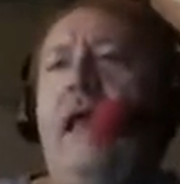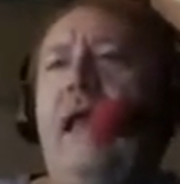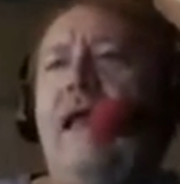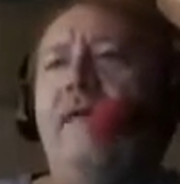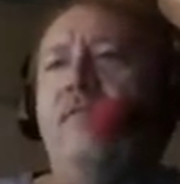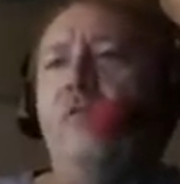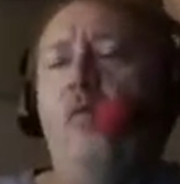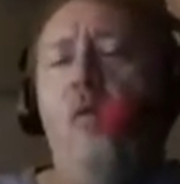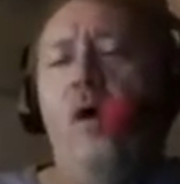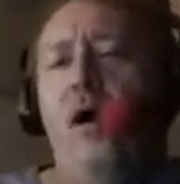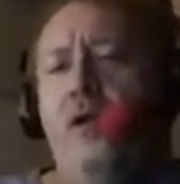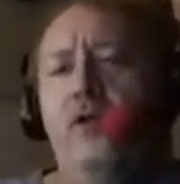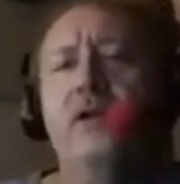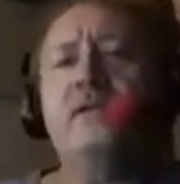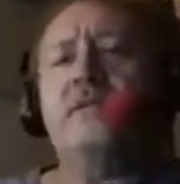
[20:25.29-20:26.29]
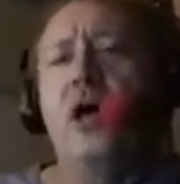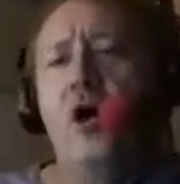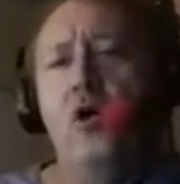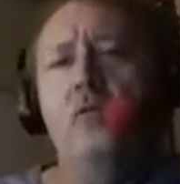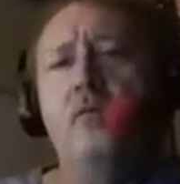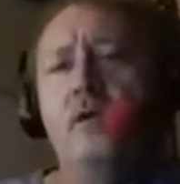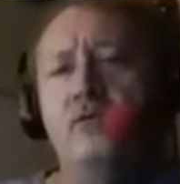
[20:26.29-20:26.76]
And the water is
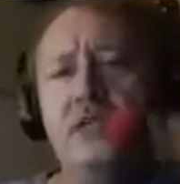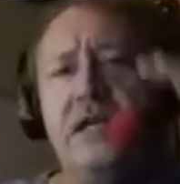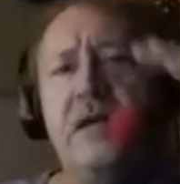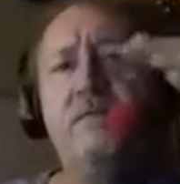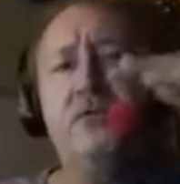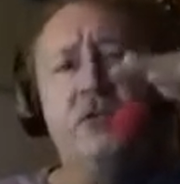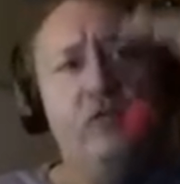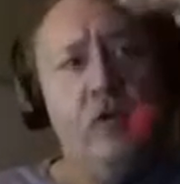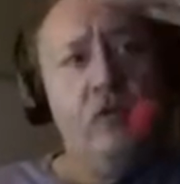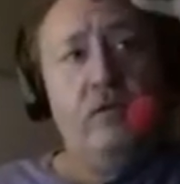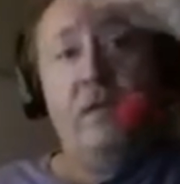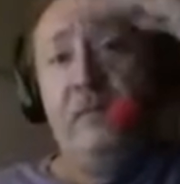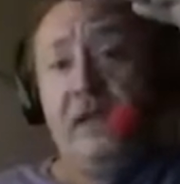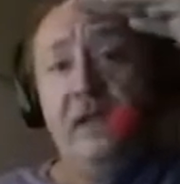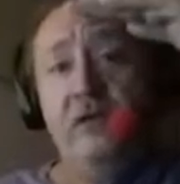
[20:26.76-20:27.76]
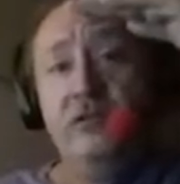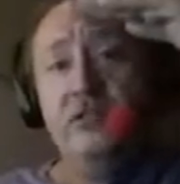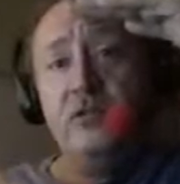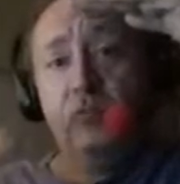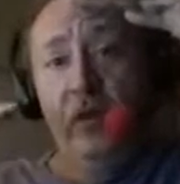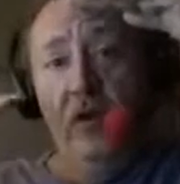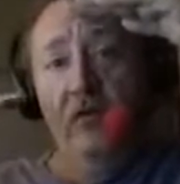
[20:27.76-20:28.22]
almost up to the road. I mean, here's
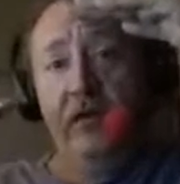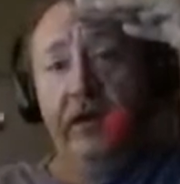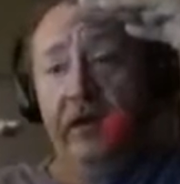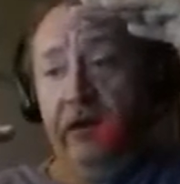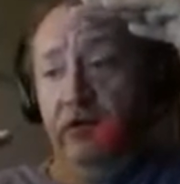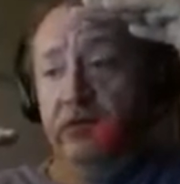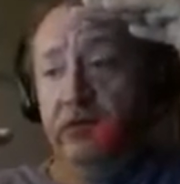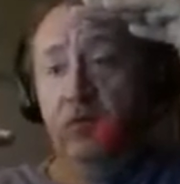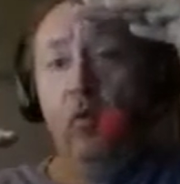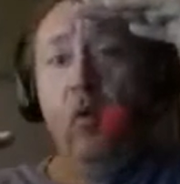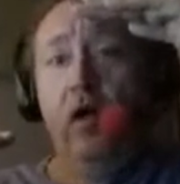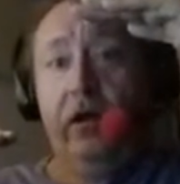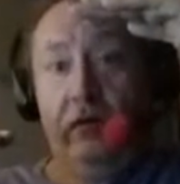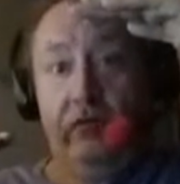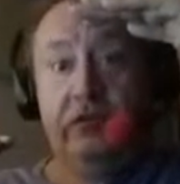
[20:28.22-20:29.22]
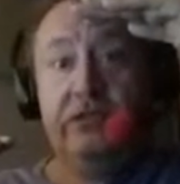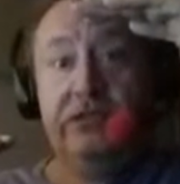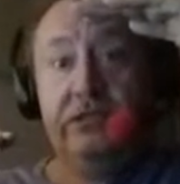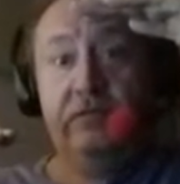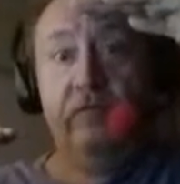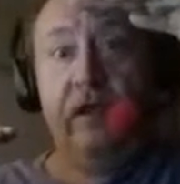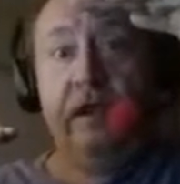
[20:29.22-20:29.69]
the road and here's the water
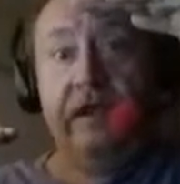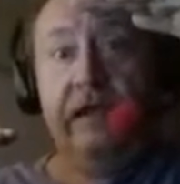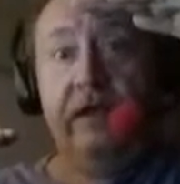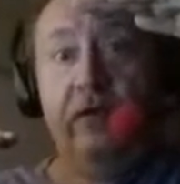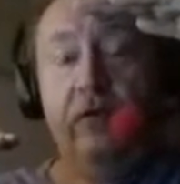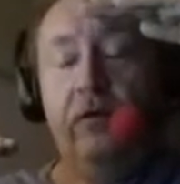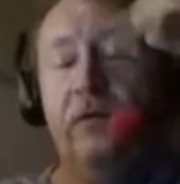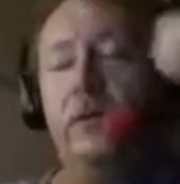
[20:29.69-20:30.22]
just right here.